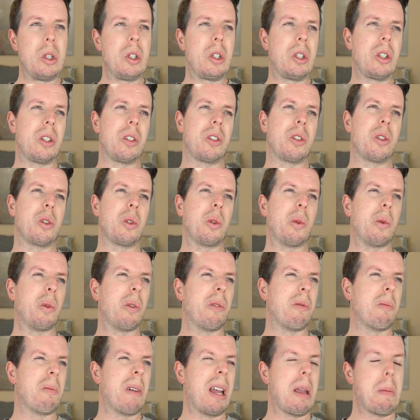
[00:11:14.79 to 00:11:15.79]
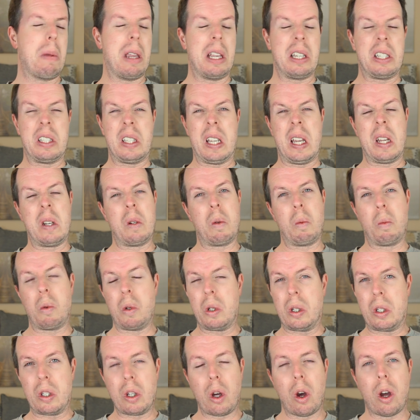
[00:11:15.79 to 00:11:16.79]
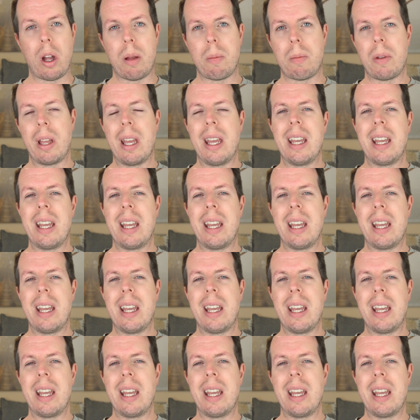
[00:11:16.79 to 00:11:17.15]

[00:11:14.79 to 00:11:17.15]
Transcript: sort of maybe a sandalwood type.